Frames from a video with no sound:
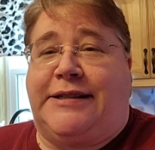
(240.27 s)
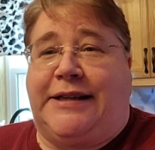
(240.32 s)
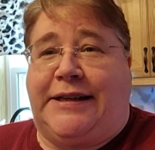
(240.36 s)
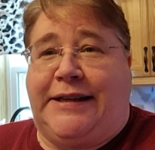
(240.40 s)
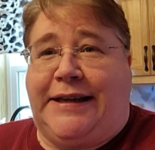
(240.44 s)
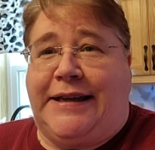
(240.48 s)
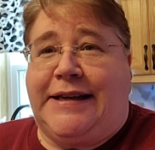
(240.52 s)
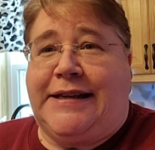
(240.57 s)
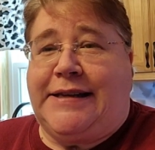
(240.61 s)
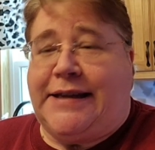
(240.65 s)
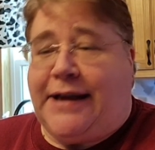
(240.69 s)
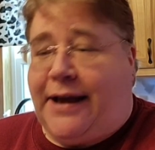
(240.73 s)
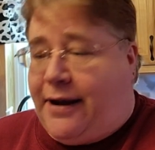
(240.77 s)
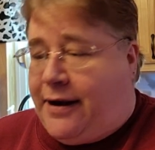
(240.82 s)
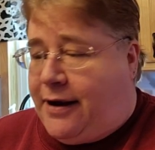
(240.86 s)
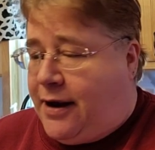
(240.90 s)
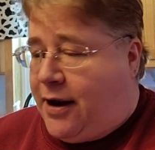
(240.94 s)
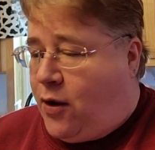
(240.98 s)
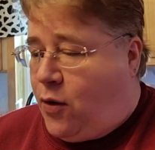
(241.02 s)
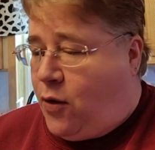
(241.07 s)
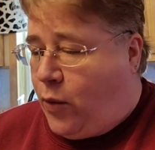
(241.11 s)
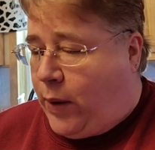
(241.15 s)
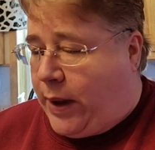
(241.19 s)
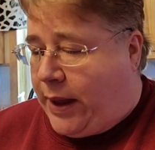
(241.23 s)
did get
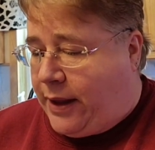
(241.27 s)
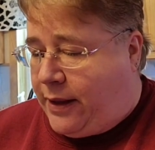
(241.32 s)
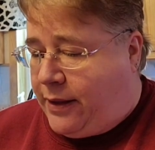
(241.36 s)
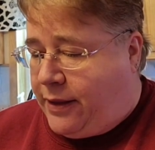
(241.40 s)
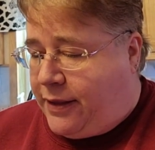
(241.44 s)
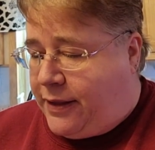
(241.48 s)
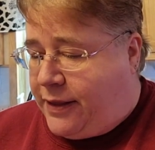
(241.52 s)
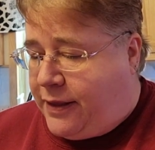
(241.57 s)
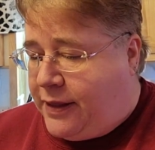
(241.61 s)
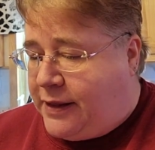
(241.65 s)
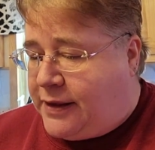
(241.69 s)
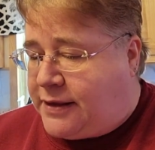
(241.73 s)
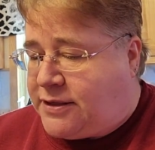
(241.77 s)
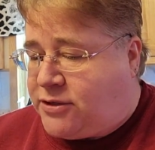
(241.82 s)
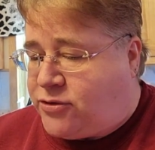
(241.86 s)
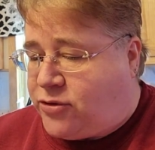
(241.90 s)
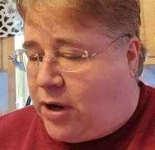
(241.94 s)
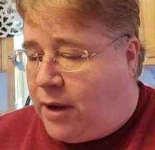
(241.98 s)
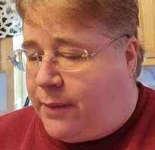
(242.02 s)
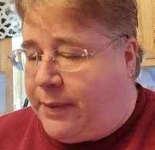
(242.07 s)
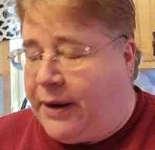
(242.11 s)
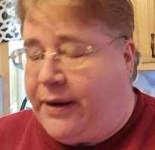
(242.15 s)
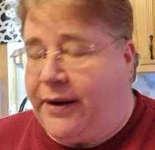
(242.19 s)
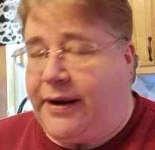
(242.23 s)
done with the
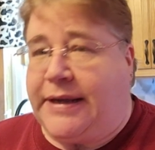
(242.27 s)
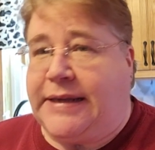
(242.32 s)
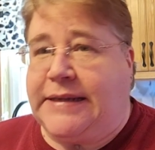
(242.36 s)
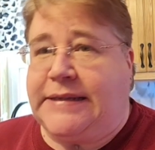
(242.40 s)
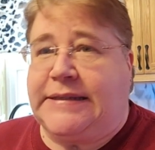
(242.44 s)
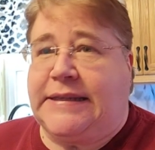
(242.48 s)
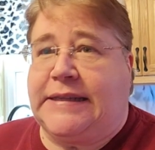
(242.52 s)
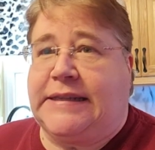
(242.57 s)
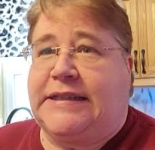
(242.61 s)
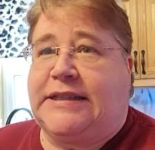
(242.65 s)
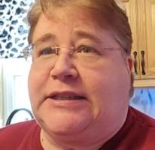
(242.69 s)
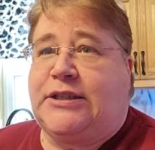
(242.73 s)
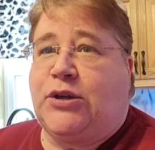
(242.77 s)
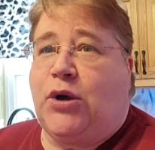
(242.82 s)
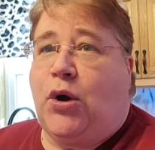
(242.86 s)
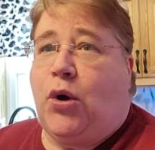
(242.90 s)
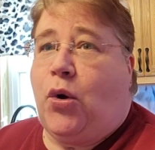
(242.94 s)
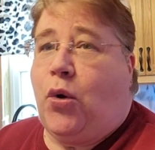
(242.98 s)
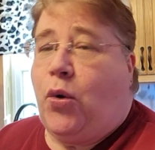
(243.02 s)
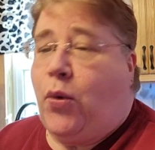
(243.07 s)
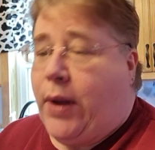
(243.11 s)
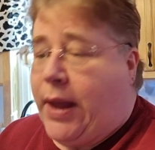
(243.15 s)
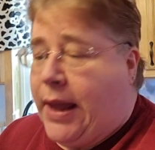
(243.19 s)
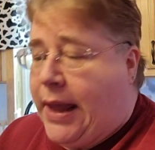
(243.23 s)
strawberries.
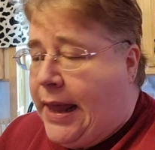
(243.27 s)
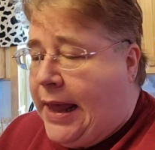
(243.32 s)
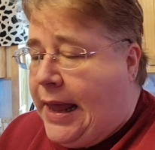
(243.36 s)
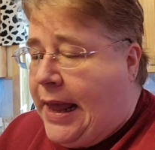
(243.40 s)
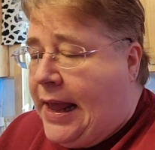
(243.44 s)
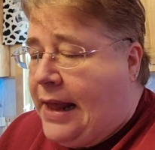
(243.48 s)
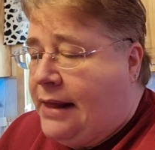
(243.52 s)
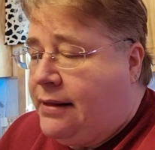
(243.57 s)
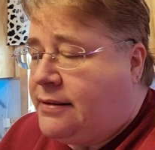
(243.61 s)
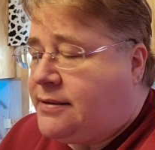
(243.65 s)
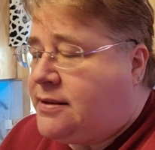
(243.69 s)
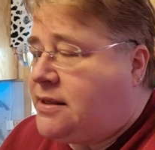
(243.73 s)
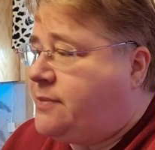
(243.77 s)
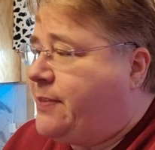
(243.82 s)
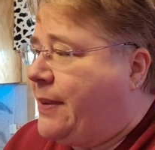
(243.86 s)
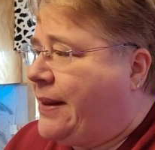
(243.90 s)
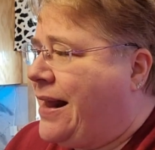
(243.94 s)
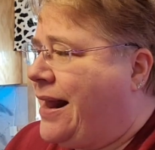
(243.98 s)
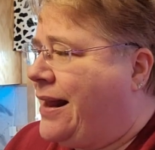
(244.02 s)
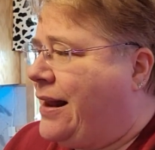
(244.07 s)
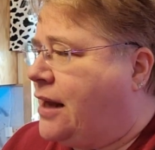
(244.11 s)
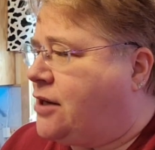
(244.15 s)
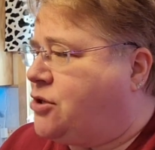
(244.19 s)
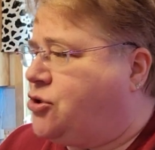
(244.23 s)
So this has
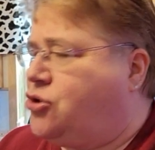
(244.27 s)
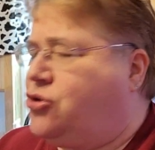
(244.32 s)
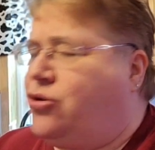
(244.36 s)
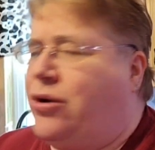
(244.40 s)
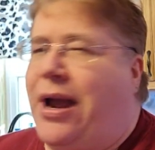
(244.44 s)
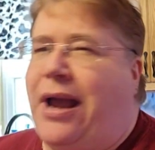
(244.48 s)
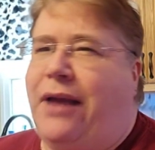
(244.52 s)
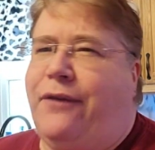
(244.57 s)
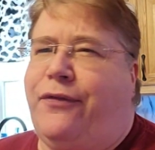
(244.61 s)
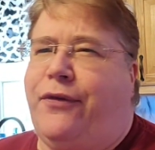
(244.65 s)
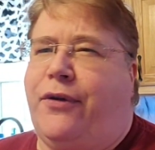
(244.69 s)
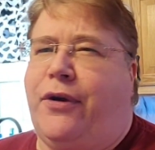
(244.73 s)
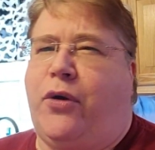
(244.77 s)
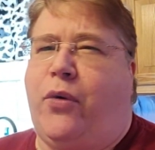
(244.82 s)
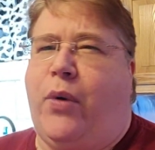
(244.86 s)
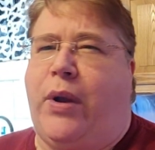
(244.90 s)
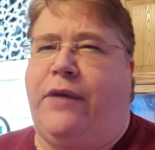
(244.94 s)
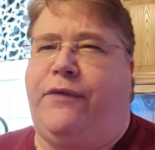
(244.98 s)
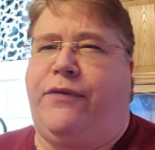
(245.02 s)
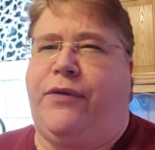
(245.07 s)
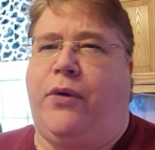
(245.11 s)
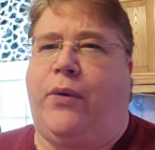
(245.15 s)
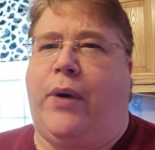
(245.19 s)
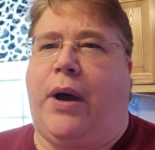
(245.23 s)
been on extra dry for
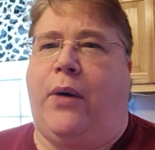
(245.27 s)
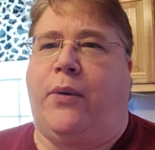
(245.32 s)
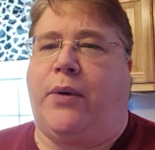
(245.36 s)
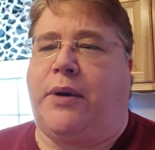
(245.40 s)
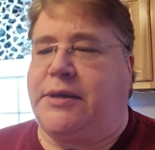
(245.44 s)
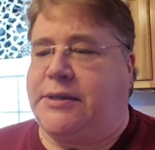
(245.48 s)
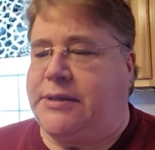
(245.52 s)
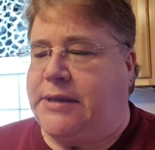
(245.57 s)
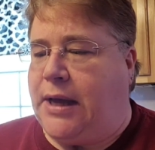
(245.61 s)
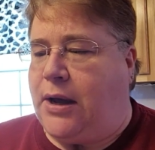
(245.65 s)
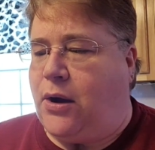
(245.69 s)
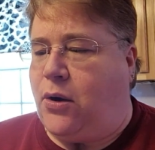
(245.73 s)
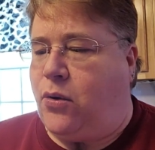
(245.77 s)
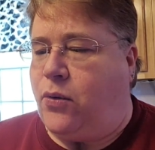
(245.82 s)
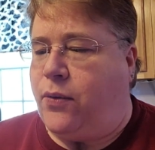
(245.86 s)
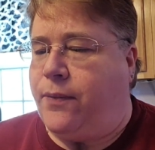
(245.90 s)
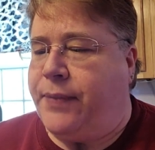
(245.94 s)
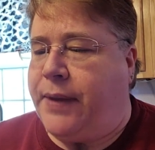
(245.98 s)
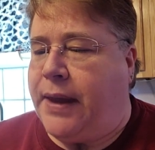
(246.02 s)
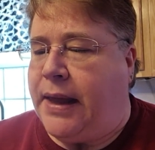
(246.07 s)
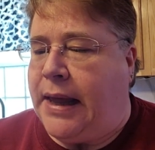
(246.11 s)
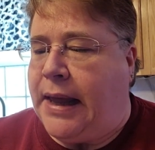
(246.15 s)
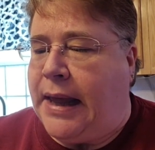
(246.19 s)
quite a few hours now.